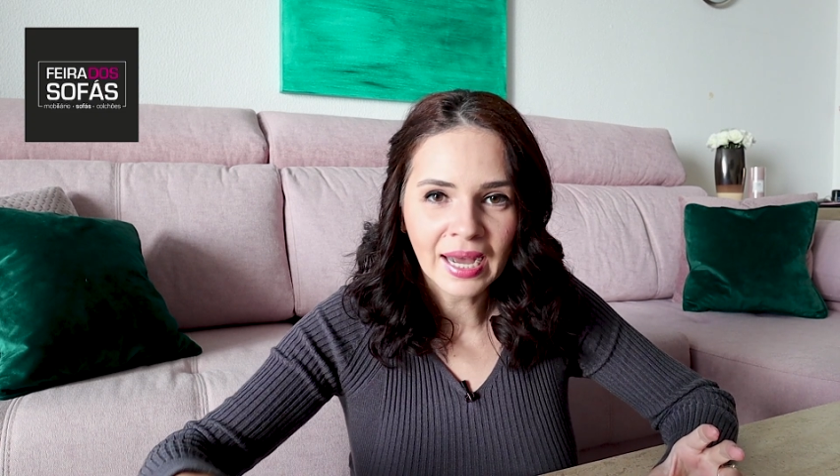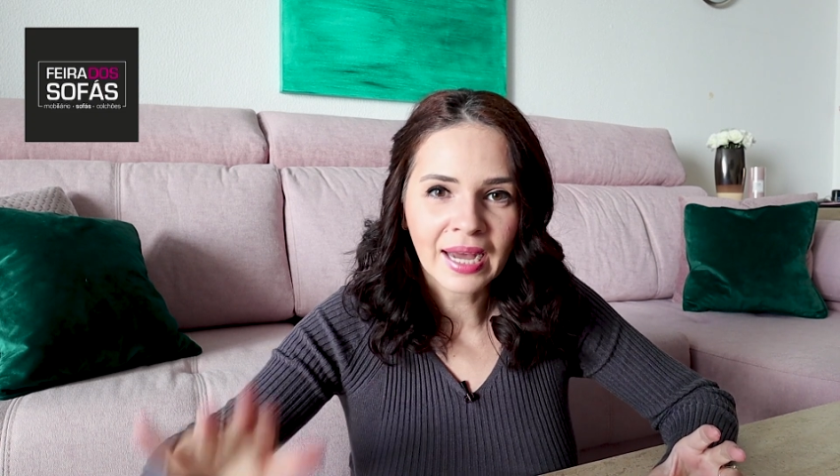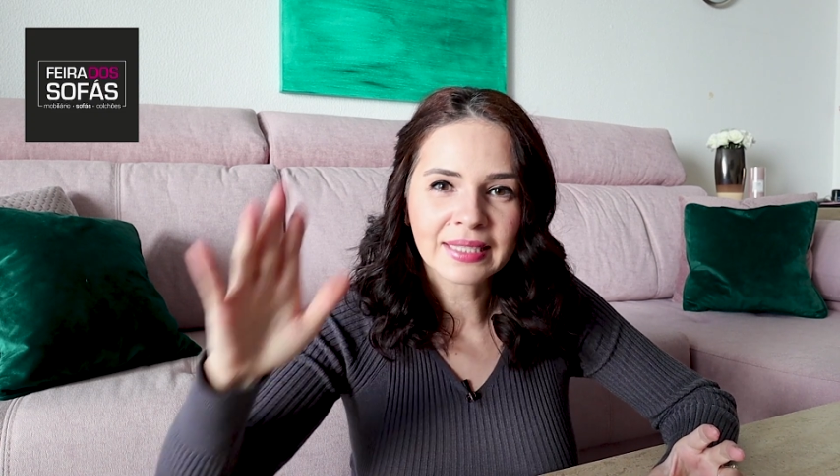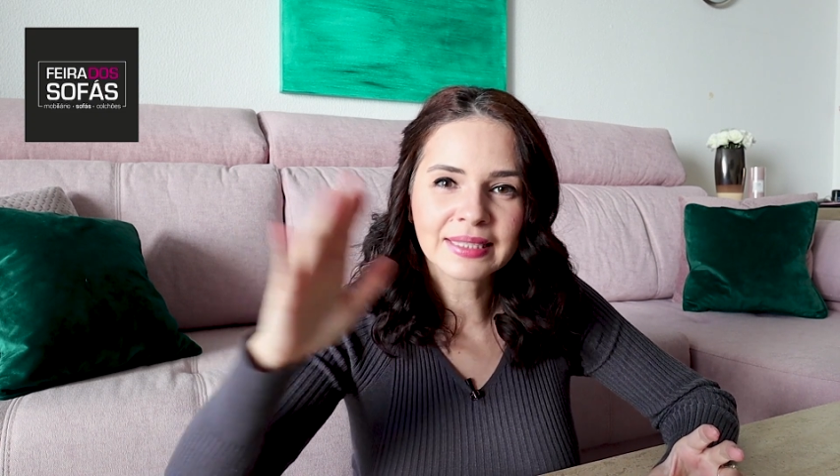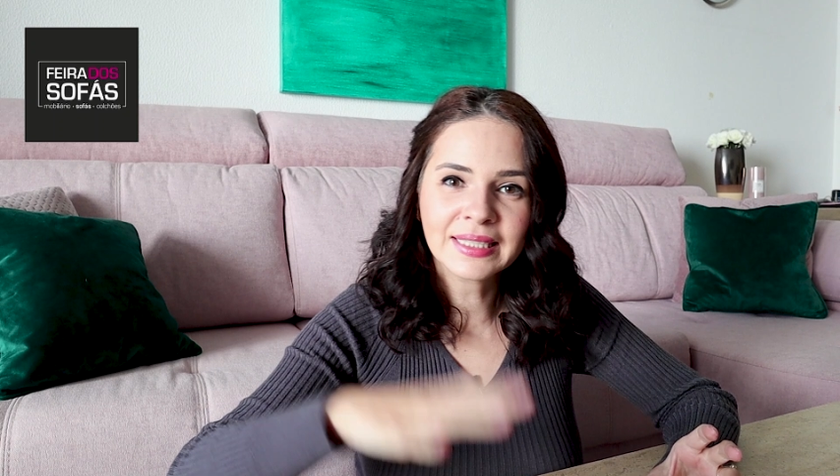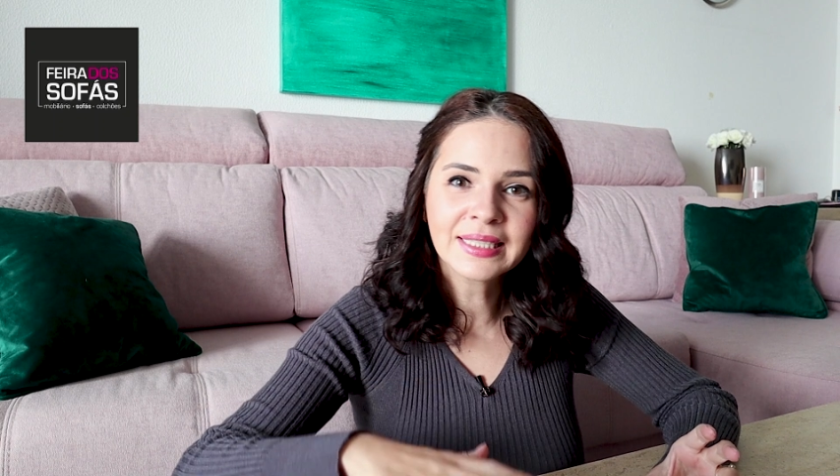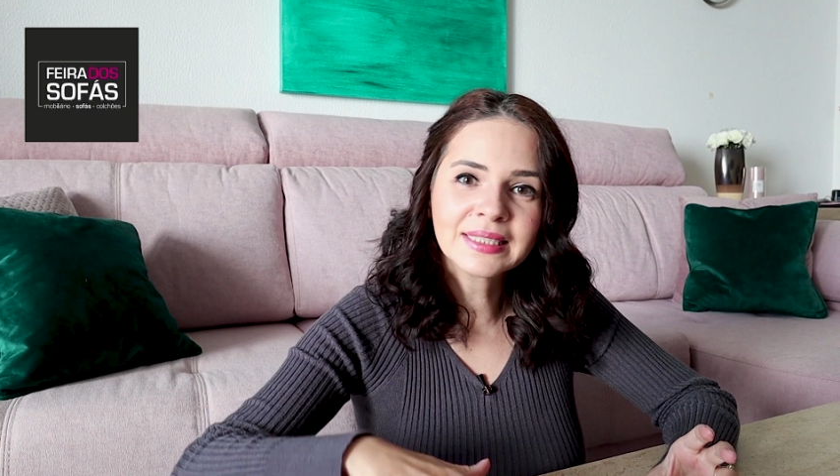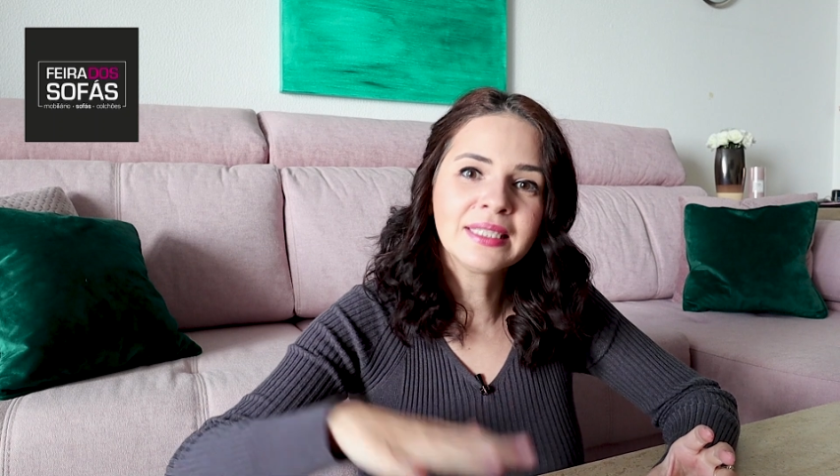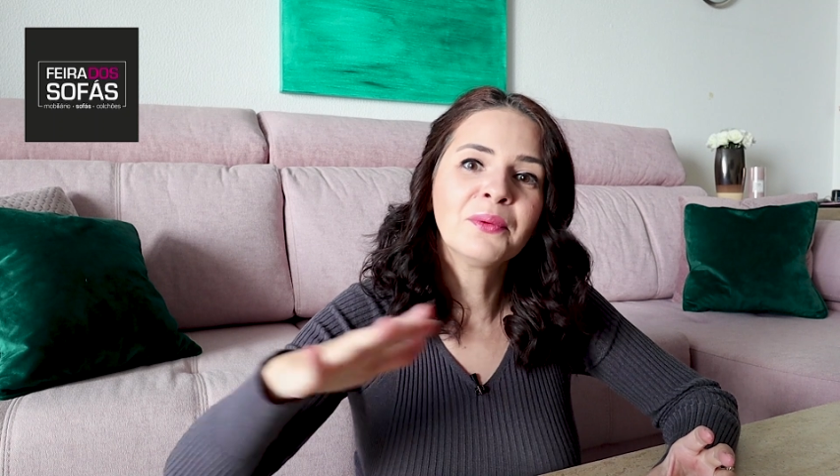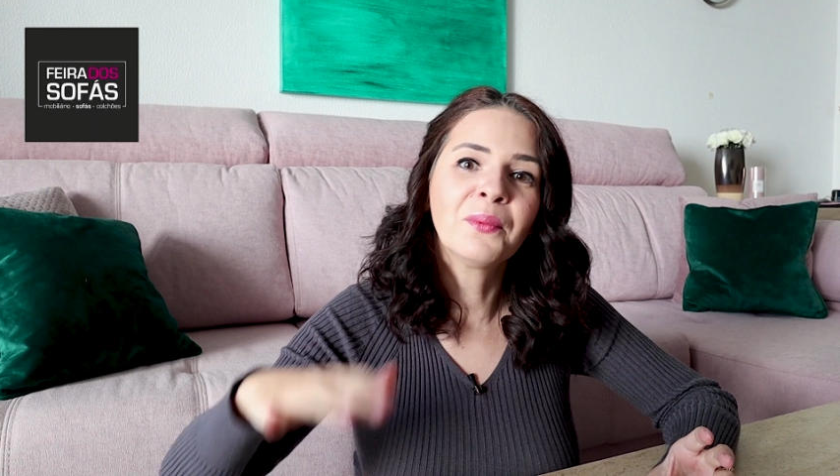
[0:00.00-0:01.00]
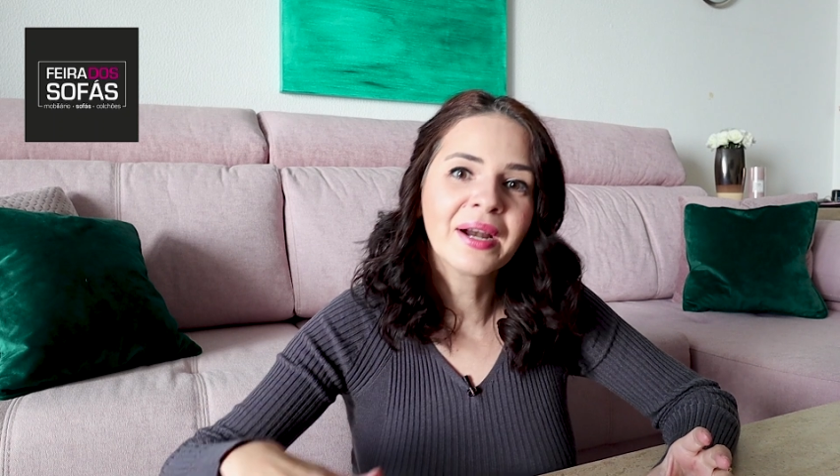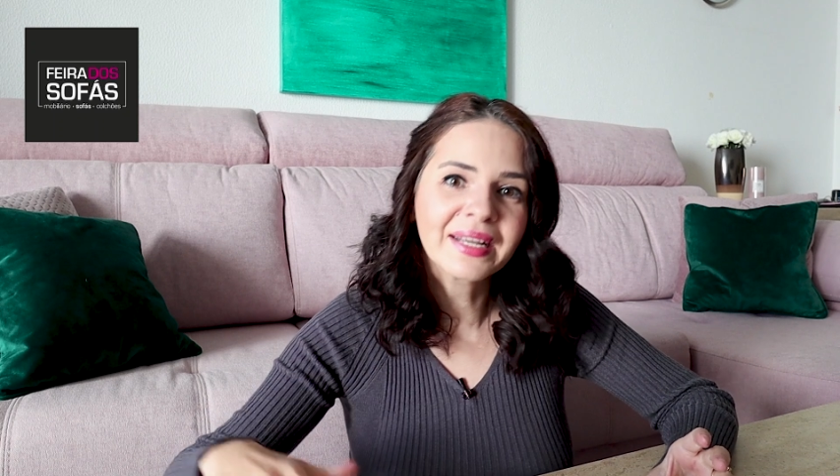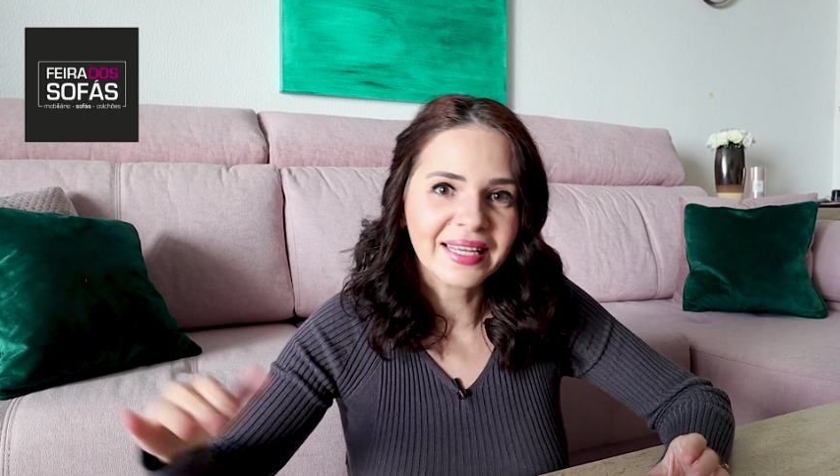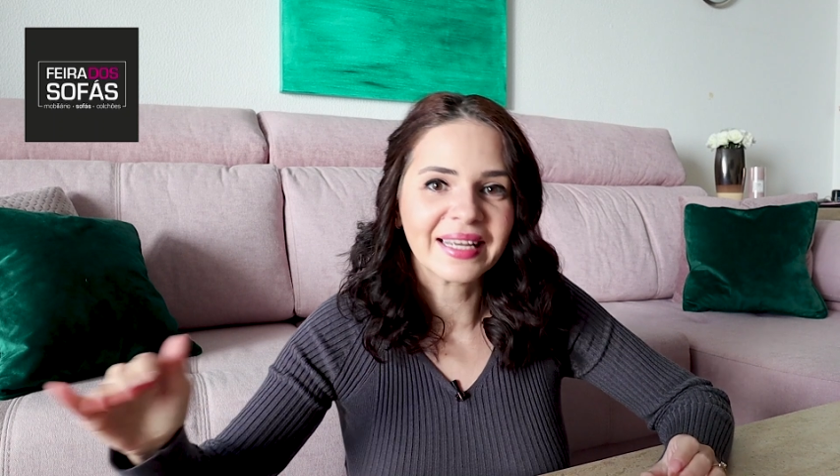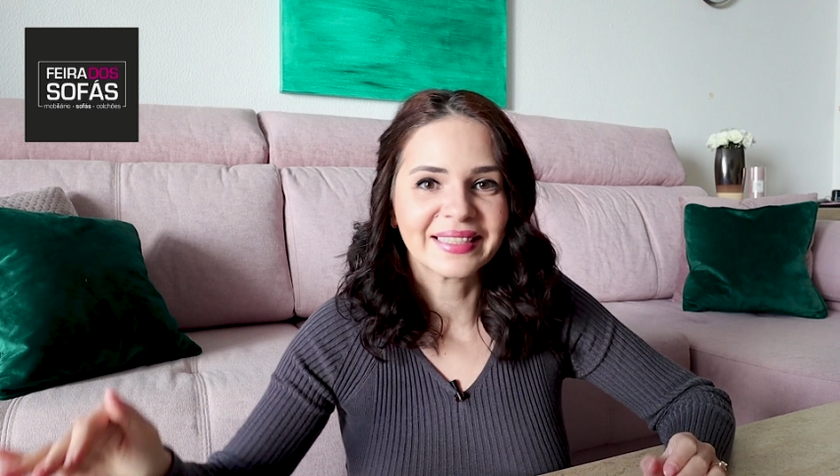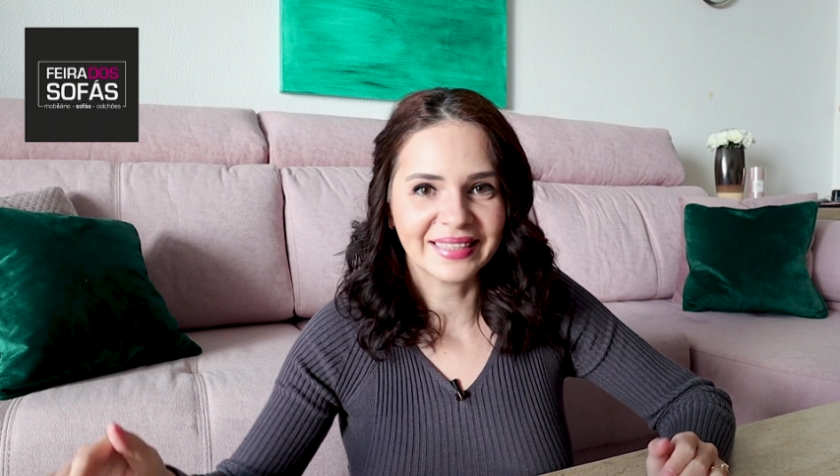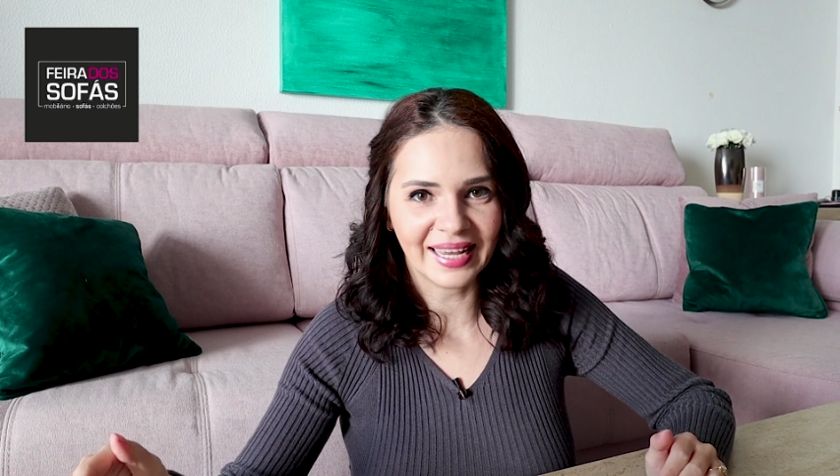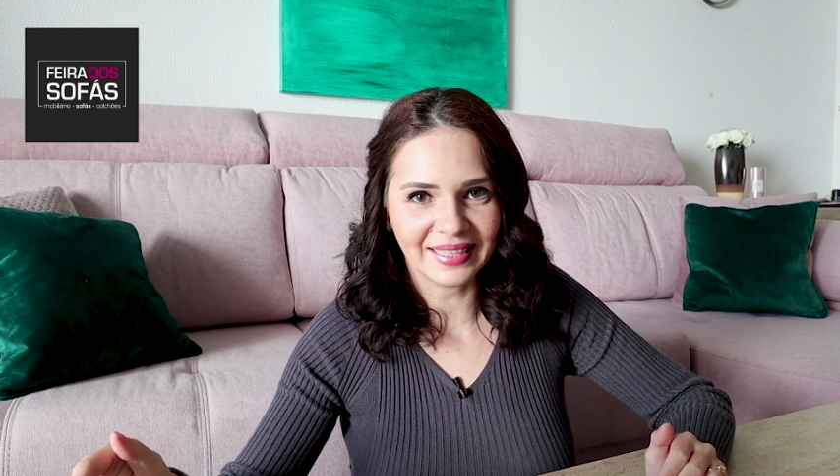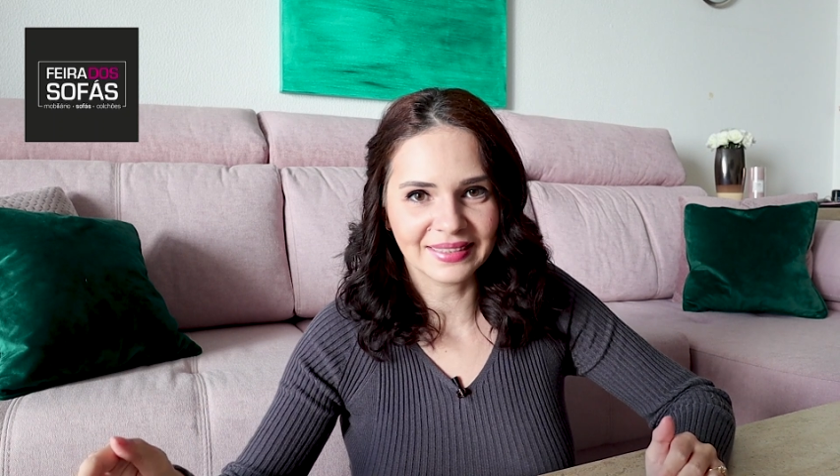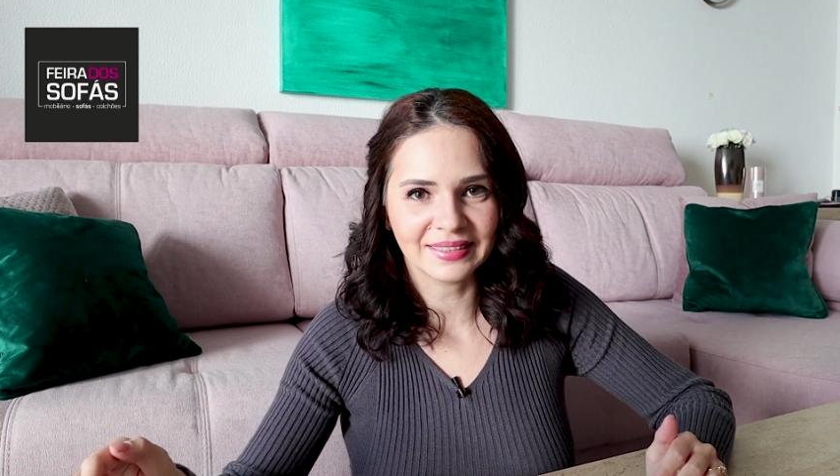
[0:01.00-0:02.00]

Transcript: are 60 working days.